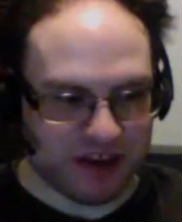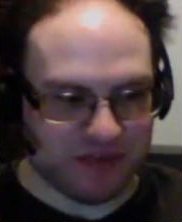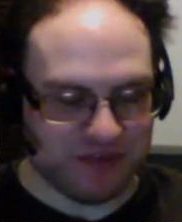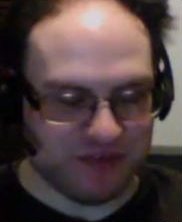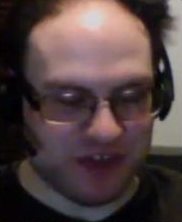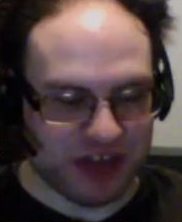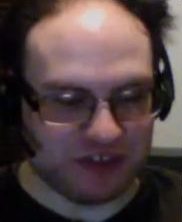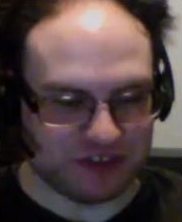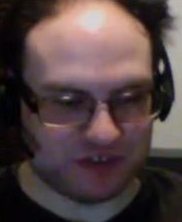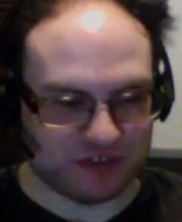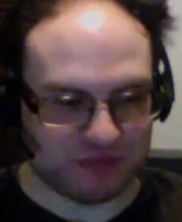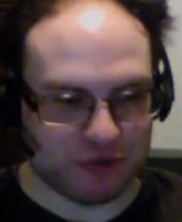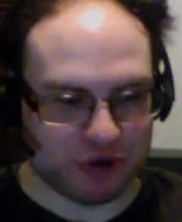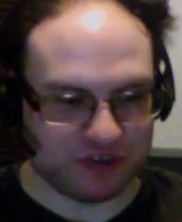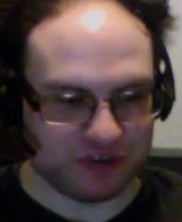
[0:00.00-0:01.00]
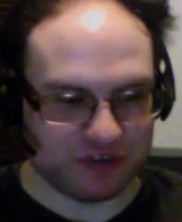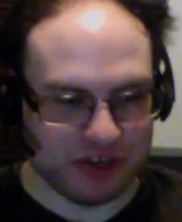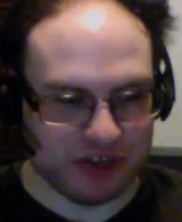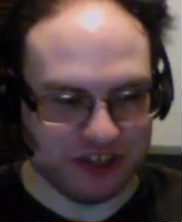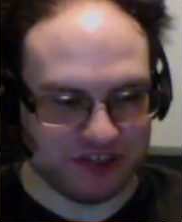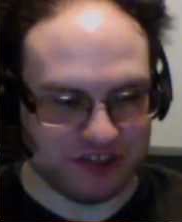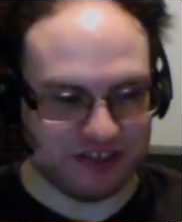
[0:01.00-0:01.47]
like sports
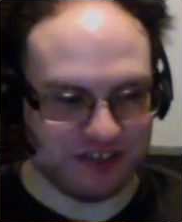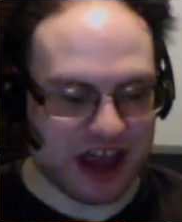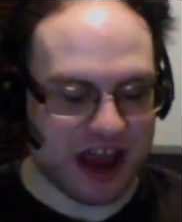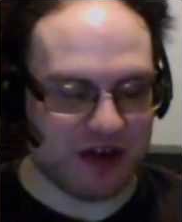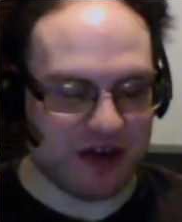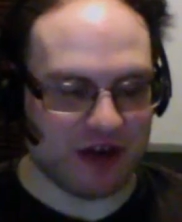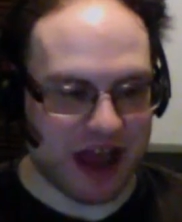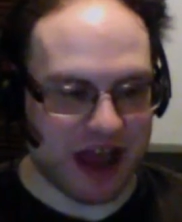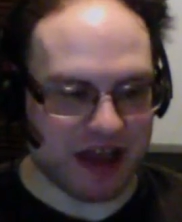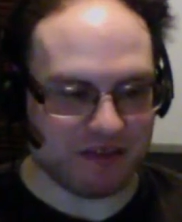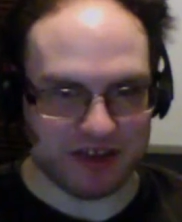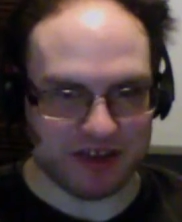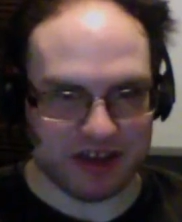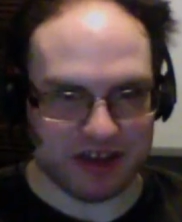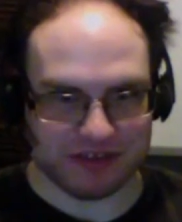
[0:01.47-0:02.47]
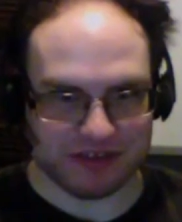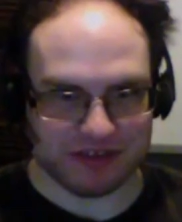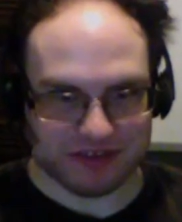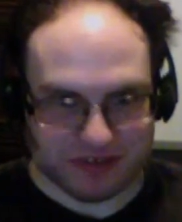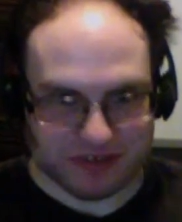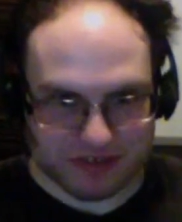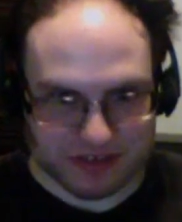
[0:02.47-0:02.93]
places now have like,
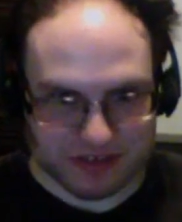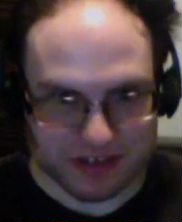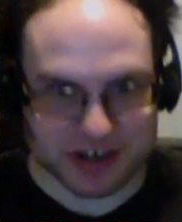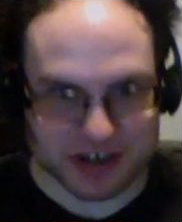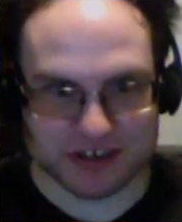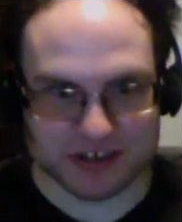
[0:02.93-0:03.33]
you know,